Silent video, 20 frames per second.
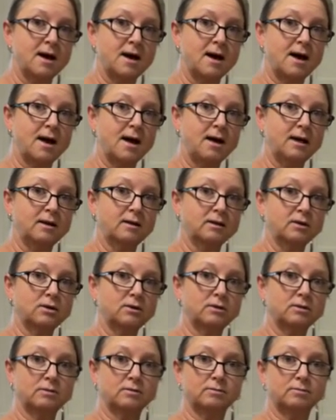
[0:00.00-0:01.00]
I
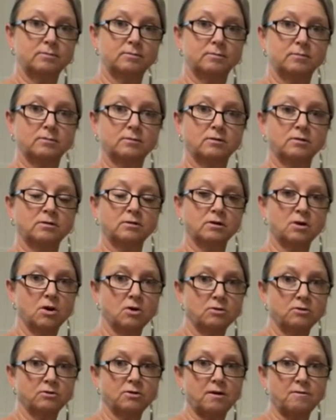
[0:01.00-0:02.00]
took the
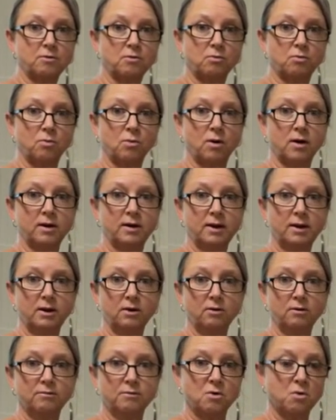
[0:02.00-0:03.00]
kernels off of one
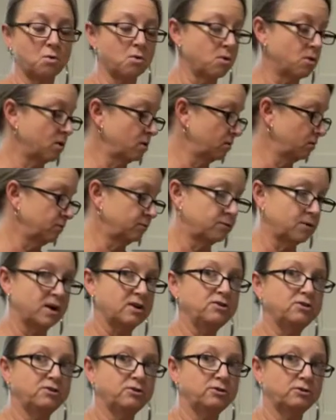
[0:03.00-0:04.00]
ear of corn,
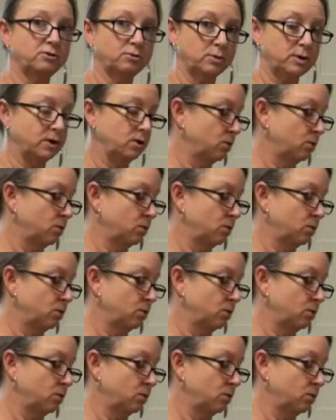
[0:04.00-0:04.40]
fresh sweet